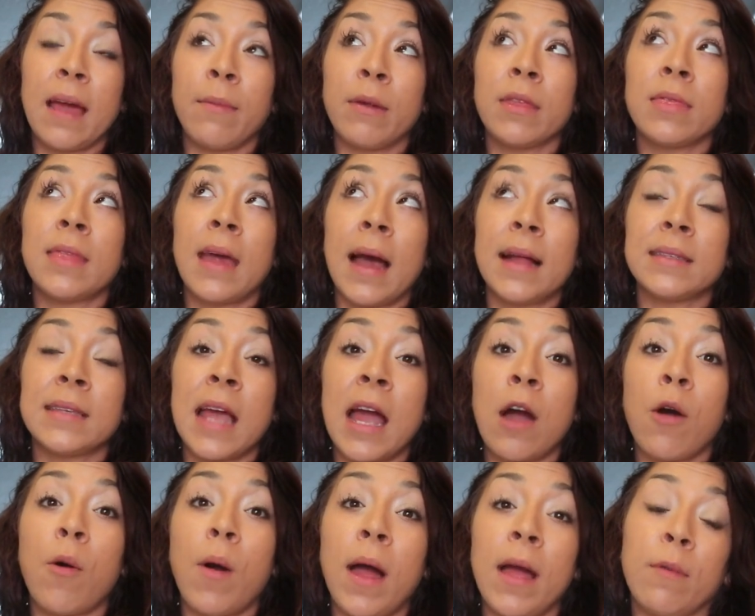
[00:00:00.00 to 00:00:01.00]
I mean, that's
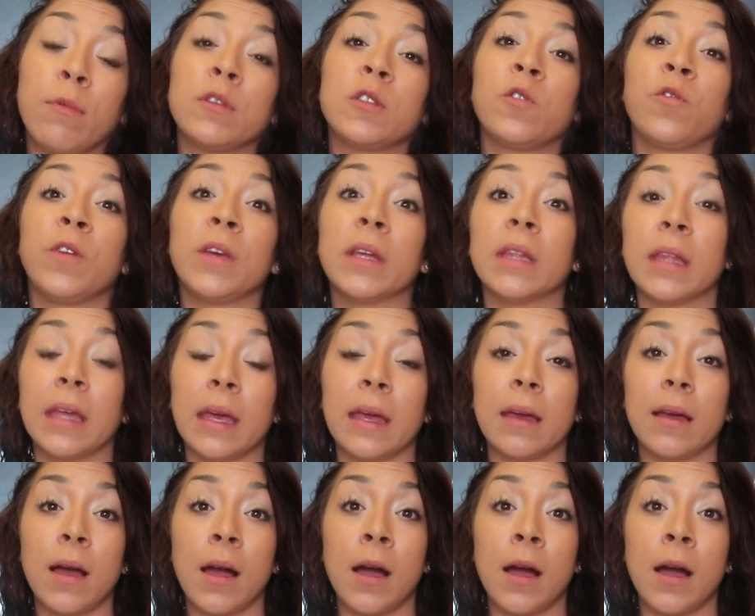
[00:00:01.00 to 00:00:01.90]
how I was feeling.